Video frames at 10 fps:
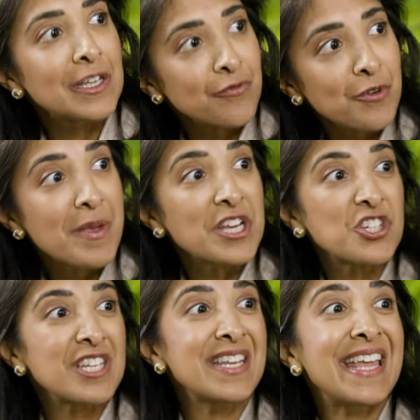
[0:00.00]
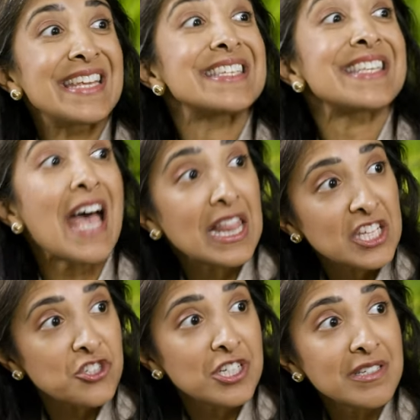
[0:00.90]
information and
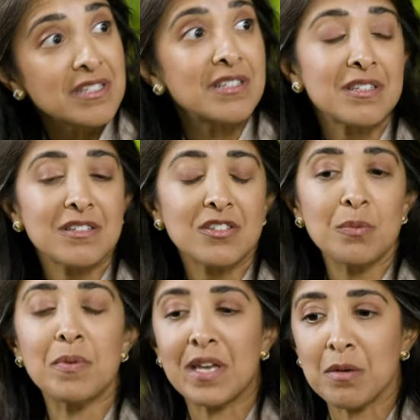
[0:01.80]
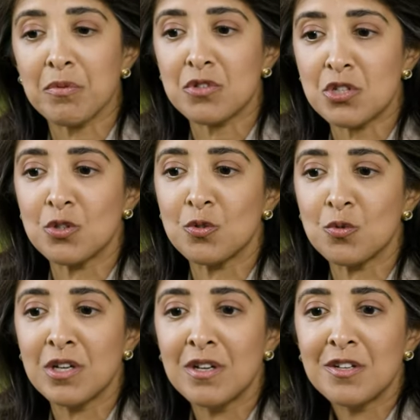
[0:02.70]
intelligence to be able to